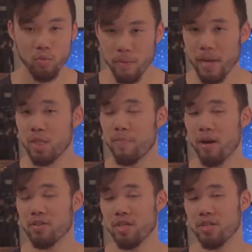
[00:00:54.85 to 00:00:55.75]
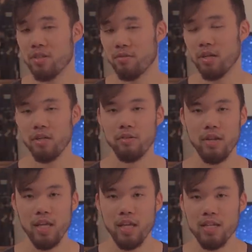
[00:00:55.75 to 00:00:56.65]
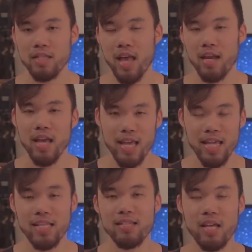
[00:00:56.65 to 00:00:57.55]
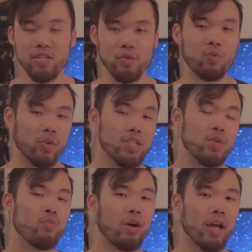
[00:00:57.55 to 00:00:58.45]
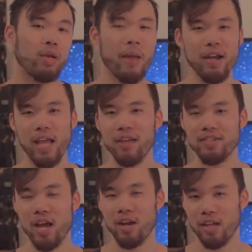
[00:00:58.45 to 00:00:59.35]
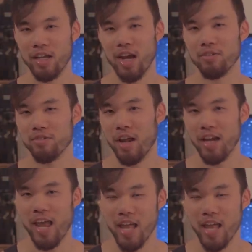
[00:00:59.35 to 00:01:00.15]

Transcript: What makes Berezin's theory unique is that he states the reason why humanity has not encountered any